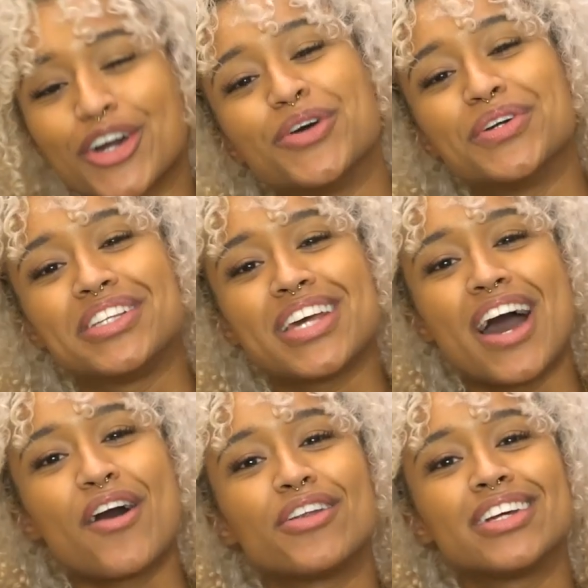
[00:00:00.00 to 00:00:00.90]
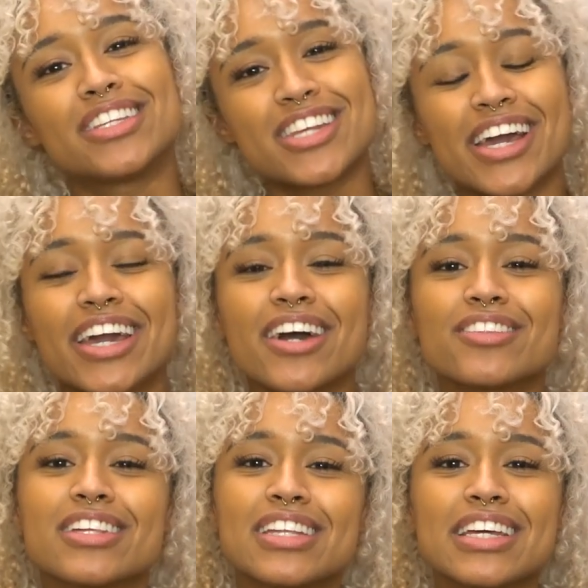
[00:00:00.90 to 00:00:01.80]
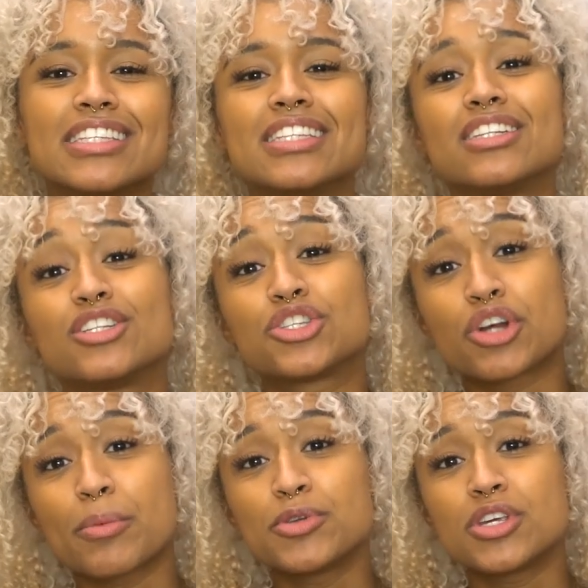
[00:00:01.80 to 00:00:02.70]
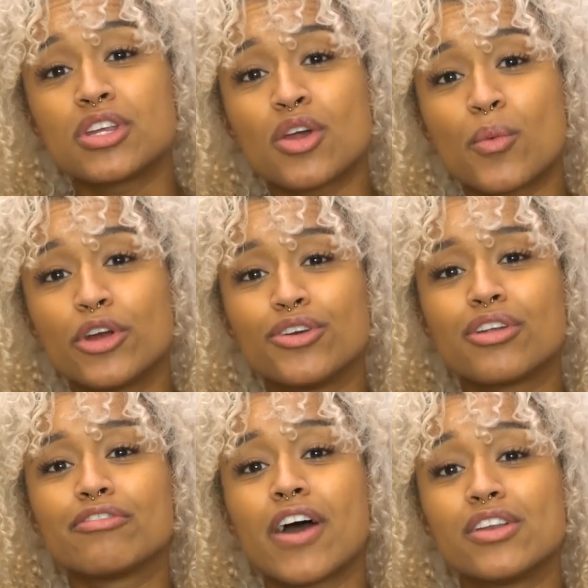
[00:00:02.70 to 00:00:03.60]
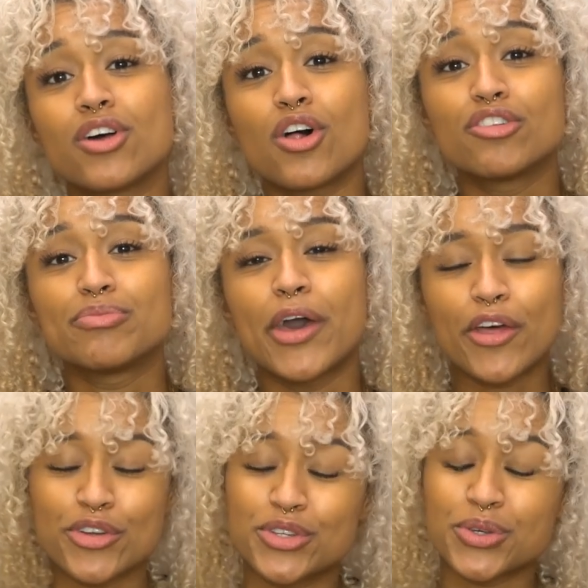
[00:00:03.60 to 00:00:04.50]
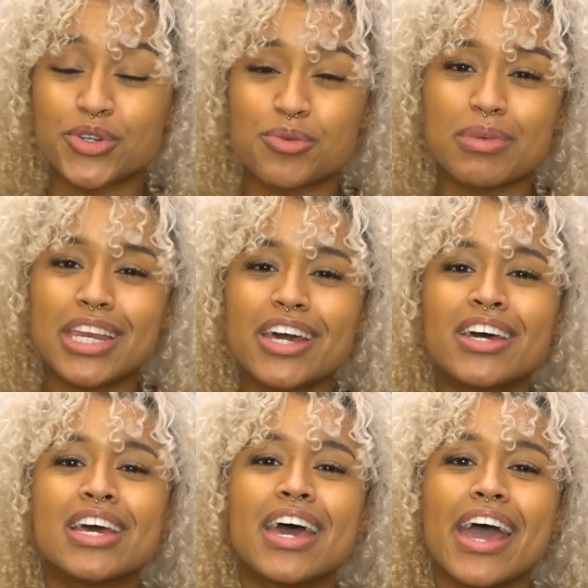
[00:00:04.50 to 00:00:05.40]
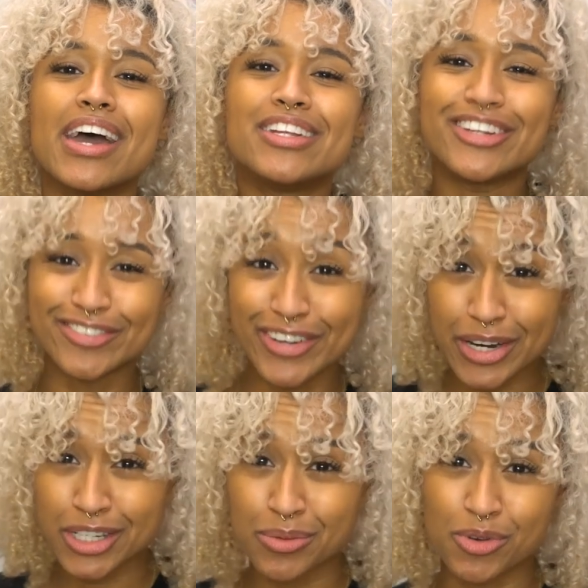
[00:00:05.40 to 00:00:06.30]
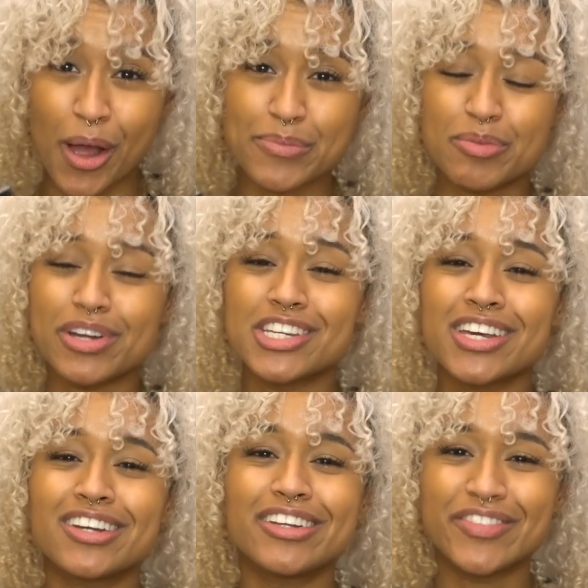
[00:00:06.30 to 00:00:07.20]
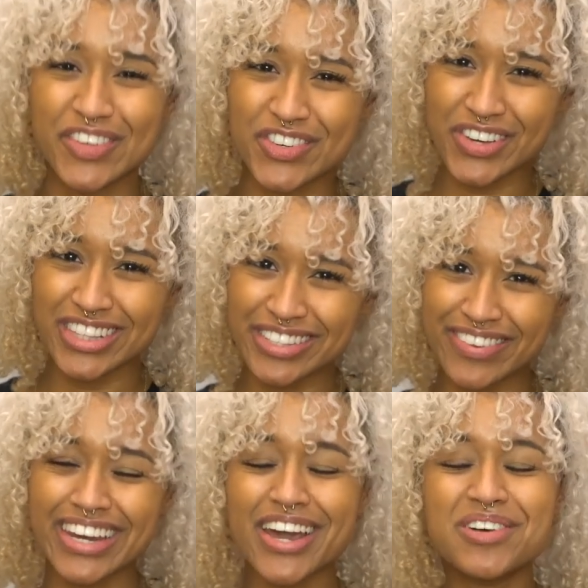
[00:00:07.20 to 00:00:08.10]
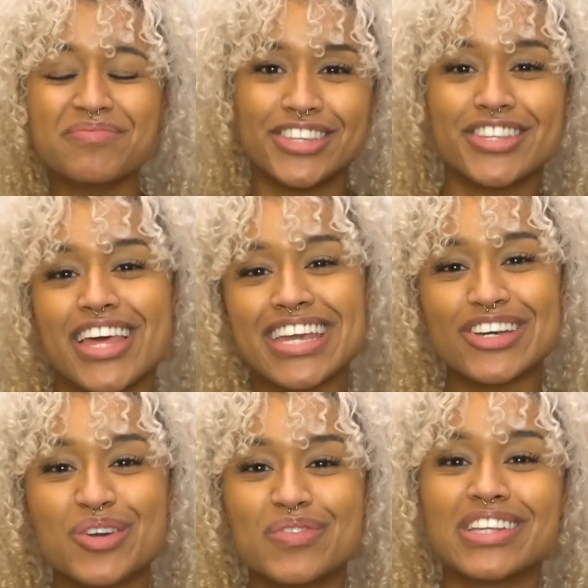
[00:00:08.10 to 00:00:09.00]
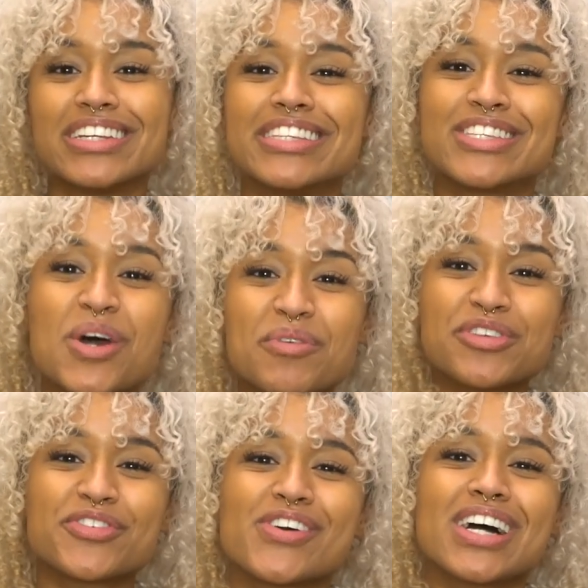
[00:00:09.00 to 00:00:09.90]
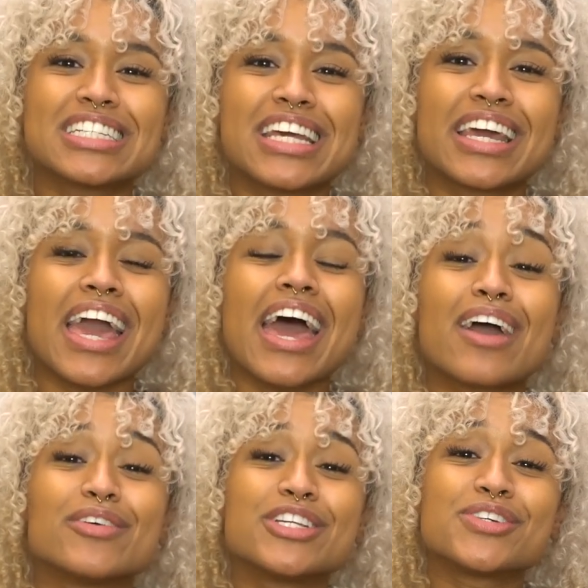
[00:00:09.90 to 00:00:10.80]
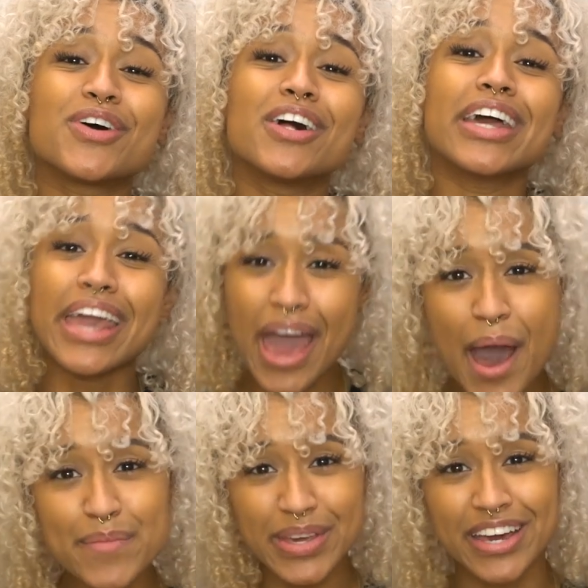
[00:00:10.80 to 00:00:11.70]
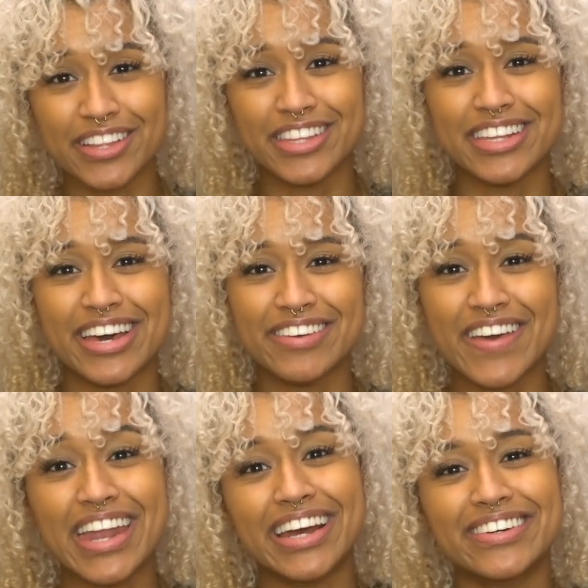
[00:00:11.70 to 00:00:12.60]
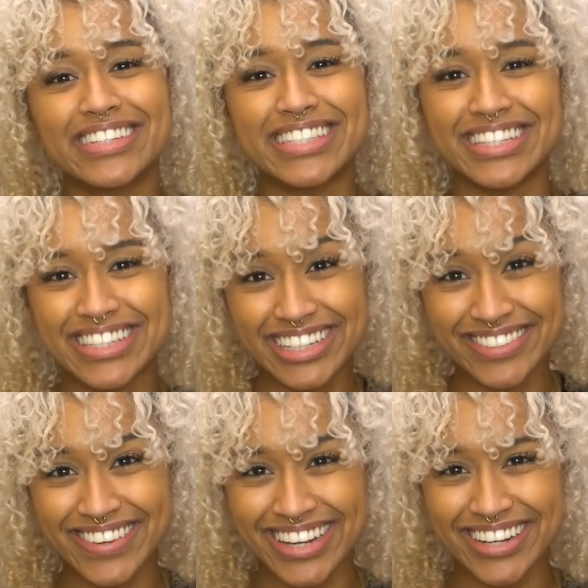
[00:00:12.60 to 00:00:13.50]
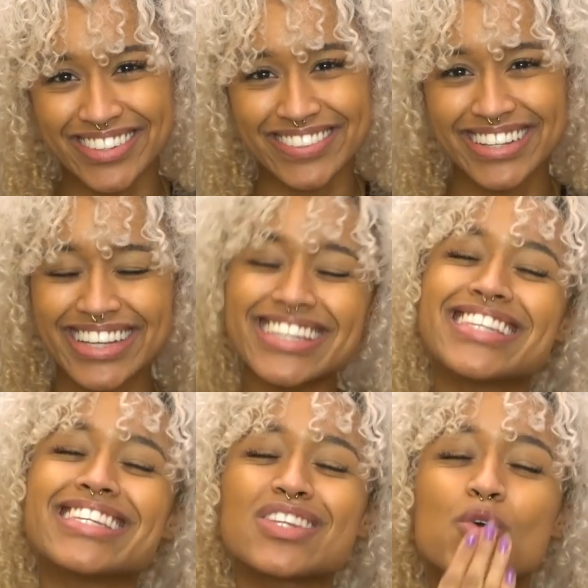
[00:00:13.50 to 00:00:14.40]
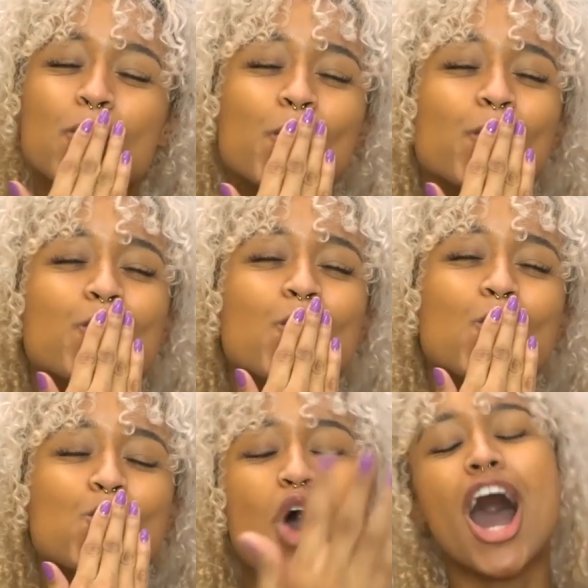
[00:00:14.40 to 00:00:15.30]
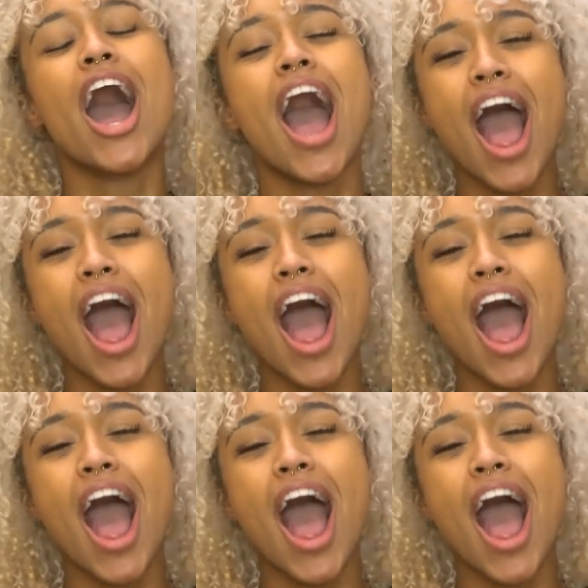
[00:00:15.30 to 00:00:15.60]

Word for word: going down, check out the links in the description where you can find all of my other social media, and don't forget to subscribe to my channel if you enjoyed this video. So thank you, Chameleon, so much for watching. I wish you all a happy, healthy life, and I will see you in the next video. Kisses. Mwah.